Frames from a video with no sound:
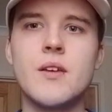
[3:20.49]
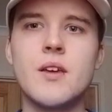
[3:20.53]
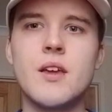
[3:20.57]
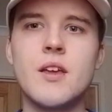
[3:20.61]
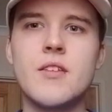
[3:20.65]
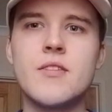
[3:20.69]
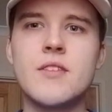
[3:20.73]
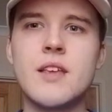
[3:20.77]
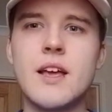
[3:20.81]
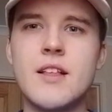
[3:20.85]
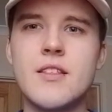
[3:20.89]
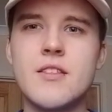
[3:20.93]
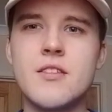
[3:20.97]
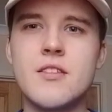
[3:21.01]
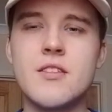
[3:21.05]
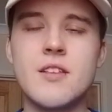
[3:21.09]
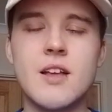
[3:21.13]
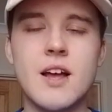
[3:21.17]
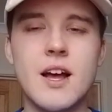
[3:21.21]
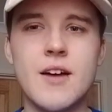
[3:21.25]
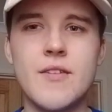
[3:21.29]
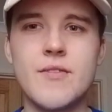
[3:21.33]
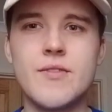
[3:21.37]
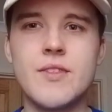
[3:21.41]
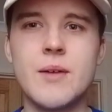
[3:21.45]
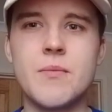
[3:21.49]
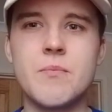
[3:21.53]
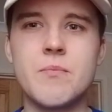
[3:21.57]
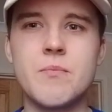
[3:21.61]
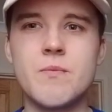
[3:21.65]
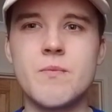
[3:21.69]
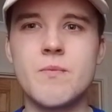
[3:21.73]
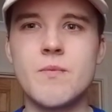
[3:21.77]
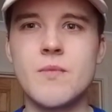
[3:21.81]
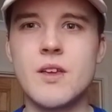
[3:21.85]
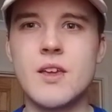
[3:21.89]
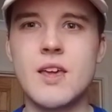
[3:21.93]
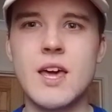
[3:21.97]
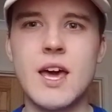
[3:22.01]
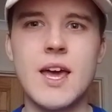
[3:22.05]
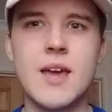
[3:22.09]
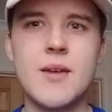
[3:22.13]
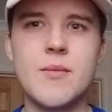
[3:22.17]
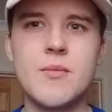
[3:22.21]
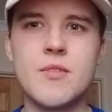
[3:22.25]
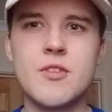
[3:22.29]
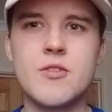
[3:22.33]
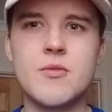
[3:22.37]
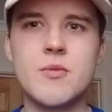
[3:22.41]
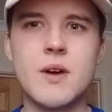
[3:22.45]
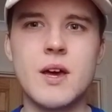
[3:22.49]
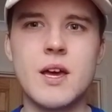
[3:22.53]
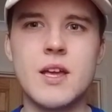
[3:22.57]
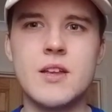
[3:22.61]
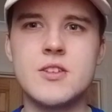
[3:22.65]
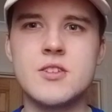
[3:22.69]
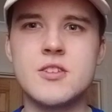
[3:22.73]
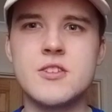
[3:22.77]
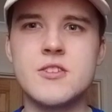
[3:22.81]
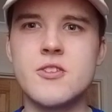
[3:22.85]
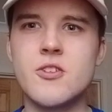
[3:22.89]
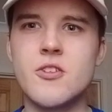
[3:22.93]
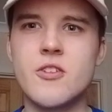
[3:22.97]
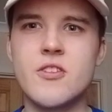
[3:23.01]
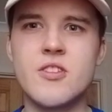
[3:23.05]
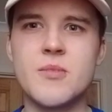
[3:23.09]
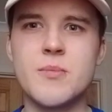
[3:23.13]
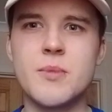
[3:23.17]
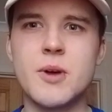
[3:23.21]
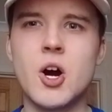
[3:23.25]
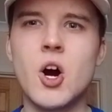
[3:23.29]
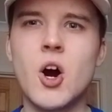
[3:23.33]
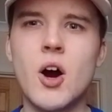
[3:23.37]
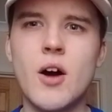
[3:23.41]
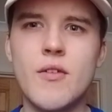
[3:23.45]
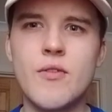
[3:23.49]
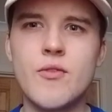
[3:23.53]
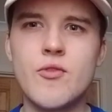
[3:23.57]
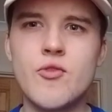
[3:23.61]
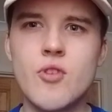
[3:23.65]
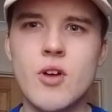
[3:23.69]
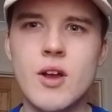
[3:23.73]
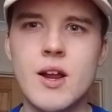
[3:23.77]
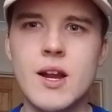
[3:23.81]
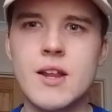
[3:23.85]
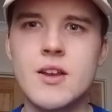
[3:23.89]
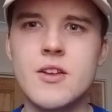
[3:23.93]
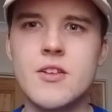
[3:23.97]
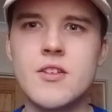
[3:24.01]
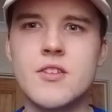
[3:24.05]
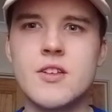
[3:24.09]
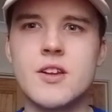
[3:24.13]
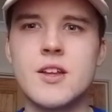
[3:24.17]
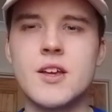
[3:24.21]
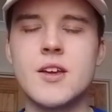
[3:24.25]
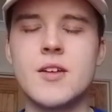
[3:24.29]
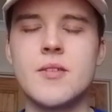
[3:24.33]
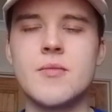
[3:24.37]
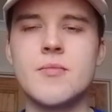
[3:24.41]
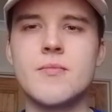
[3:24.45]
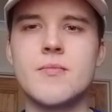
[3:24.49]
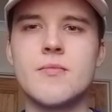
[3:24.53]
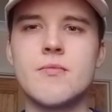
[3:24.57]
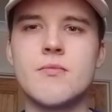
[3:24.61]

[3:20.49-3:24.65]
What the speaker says: he tends to have them games where he just looks a bit off, really, doesn't he?